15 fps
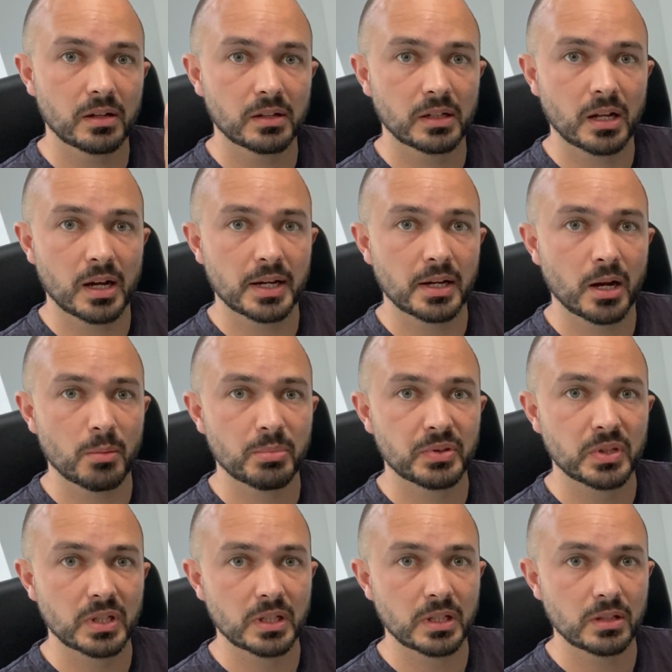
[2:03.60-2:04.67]
up
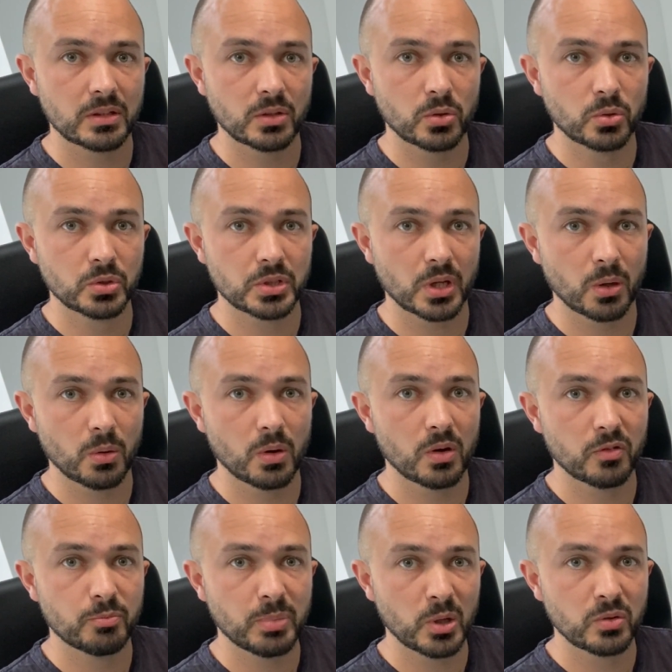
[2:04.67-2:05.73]
the audio
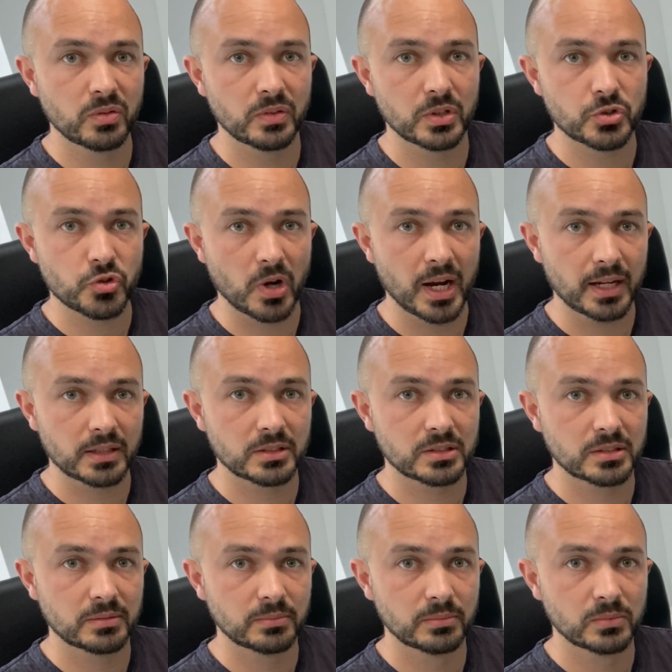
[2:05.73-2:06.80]
of both of the
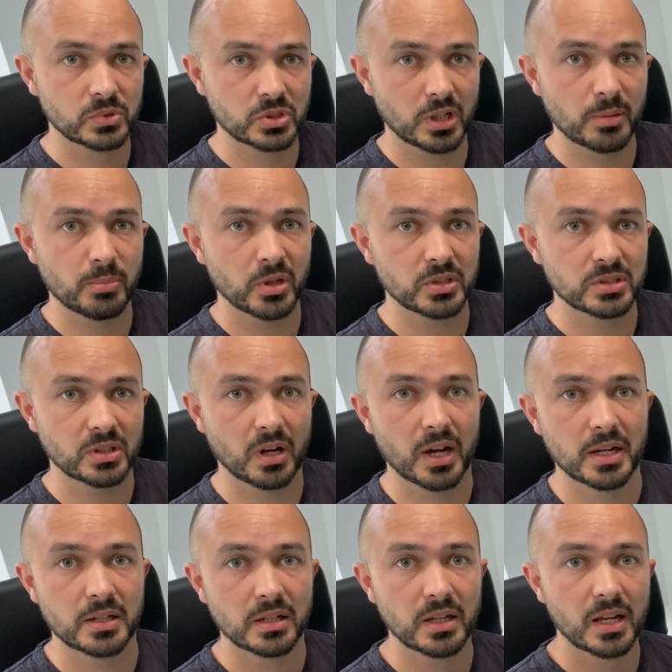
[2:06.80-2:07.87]
tracks side by
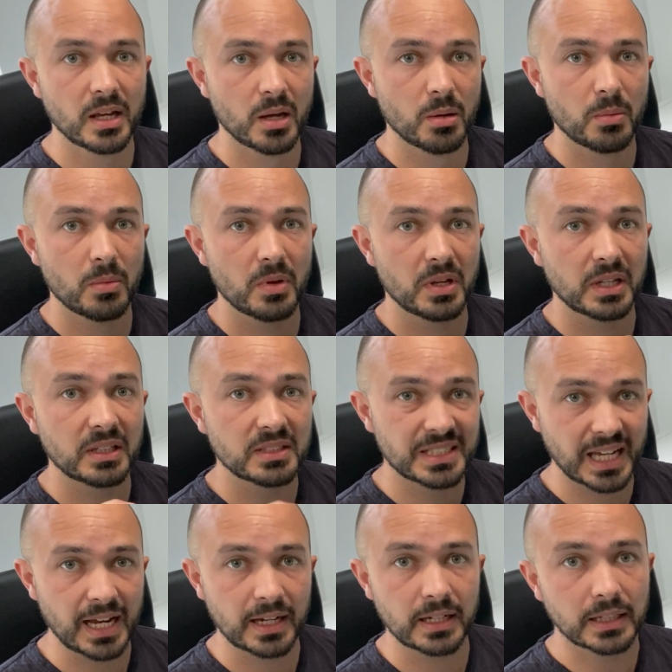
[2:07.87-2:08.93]
side
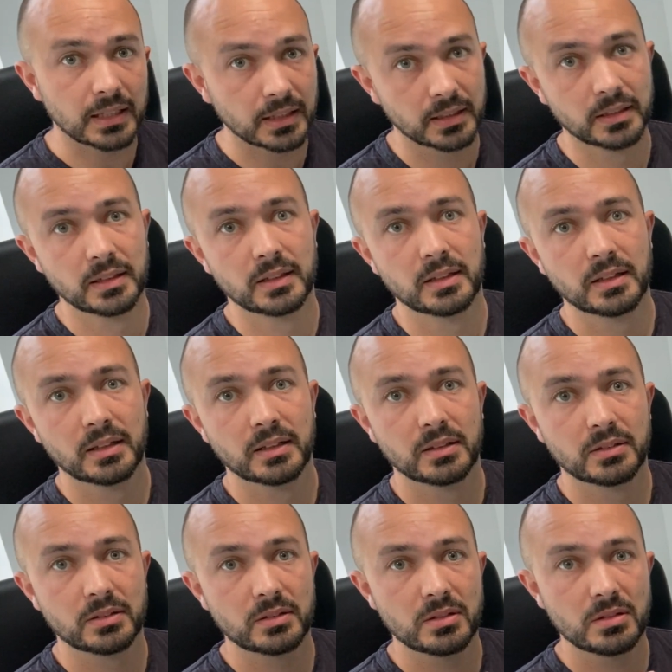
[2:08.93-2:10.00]
exactly
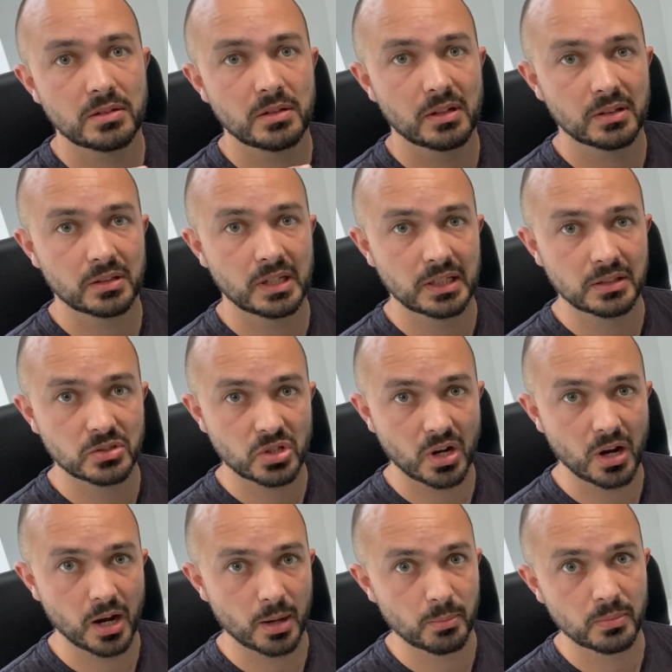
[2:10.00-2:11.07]
in
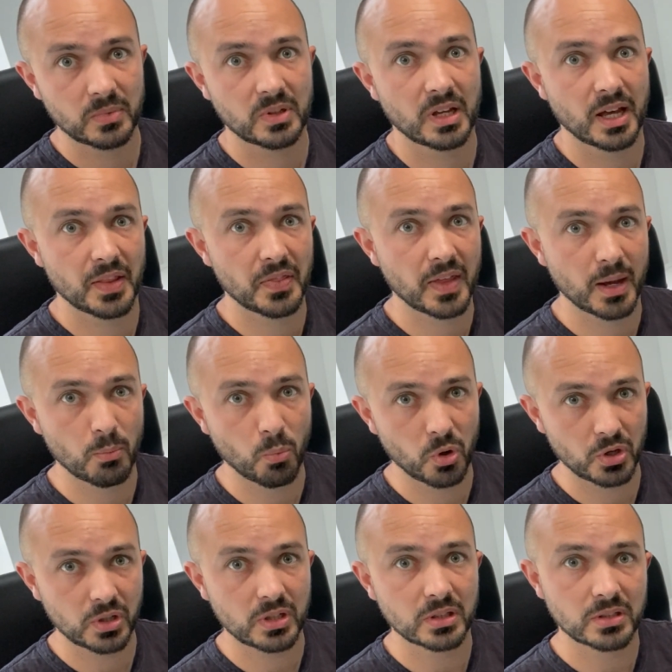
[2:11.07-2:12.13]
time. And then
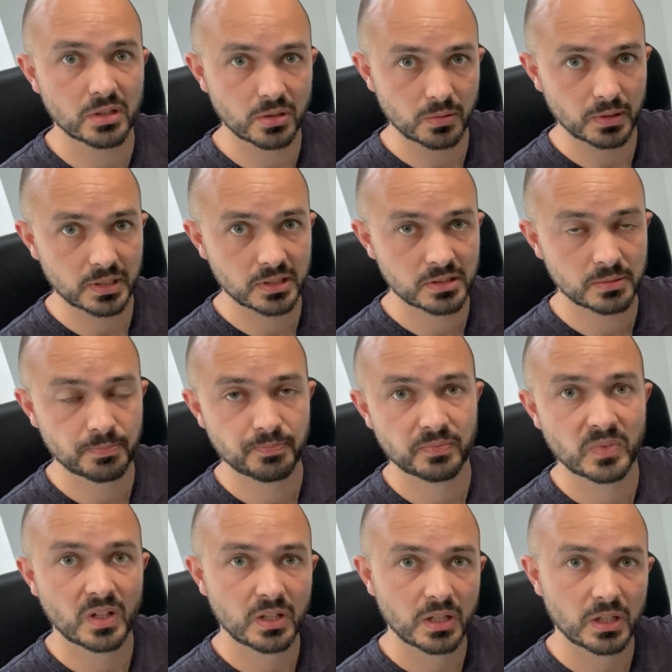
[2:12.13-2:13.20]
what you can do is
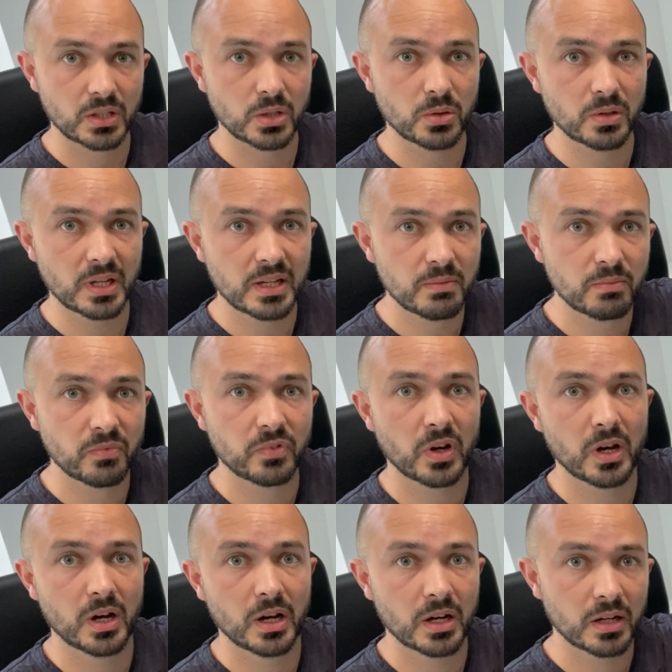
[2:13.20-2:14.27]
you
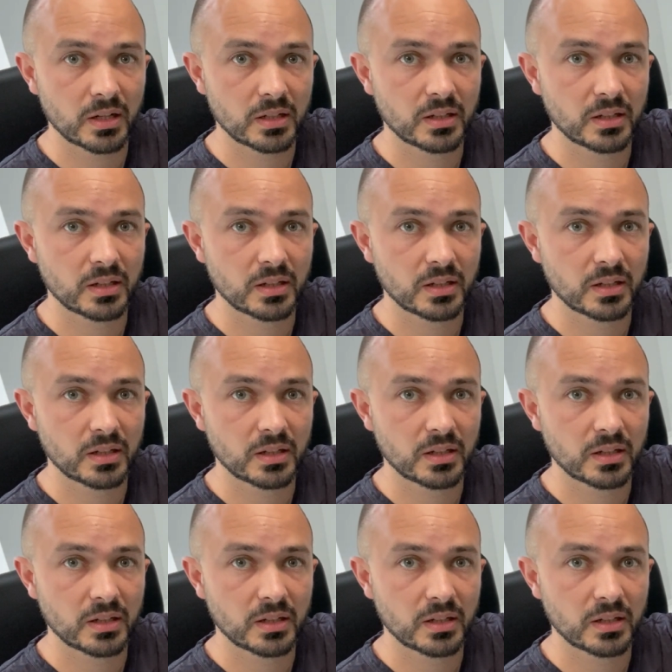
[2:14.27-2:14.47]
invert